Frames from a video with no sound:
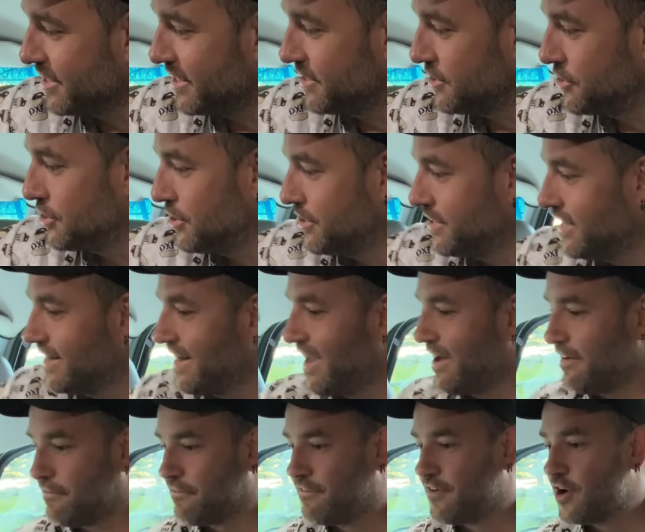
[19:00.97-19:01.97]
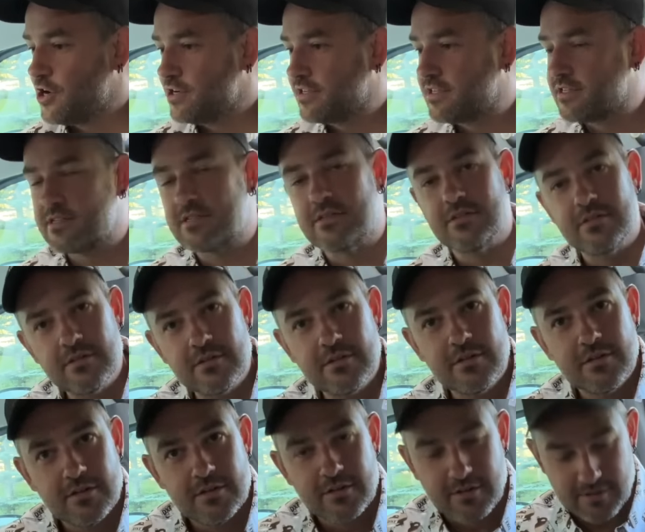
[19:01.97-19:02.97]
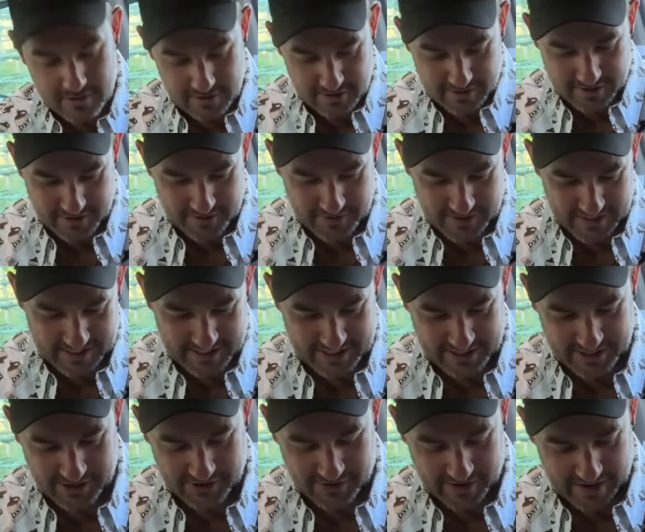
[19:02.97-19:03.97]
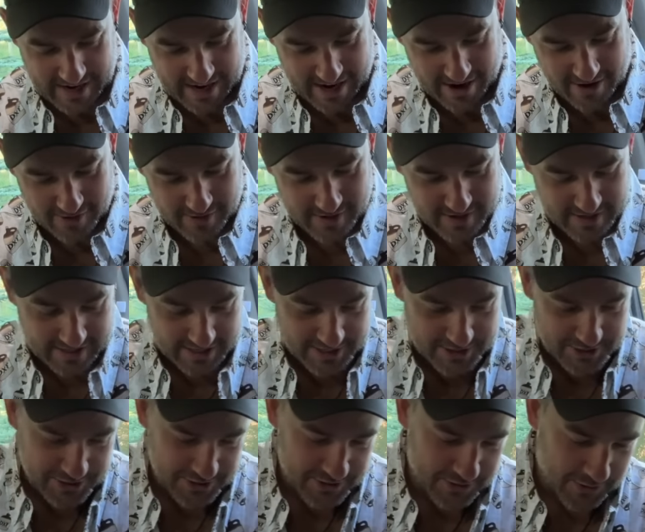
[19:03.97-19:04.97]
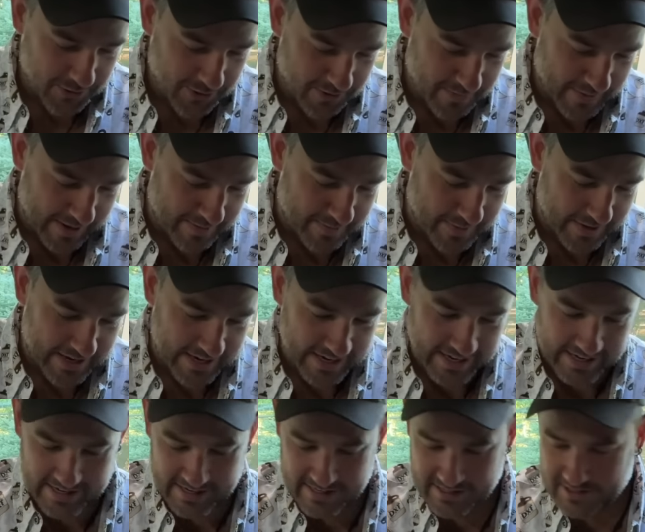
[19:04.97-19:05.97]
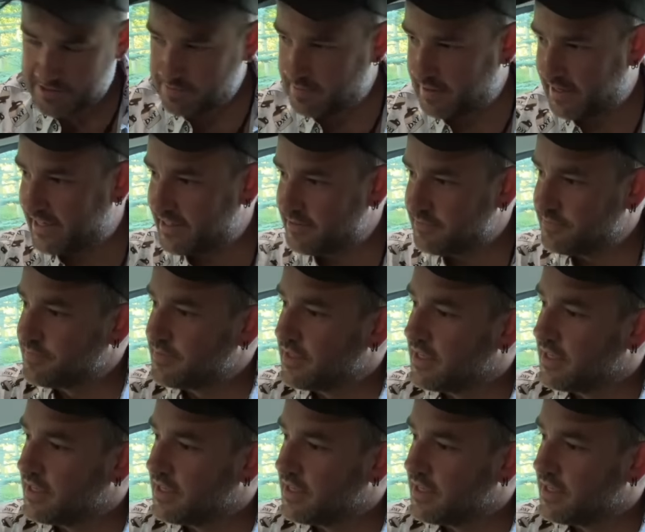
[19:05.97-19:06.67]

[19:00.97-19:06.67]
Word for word: I guess I should have done that first, considering how sore my body is, but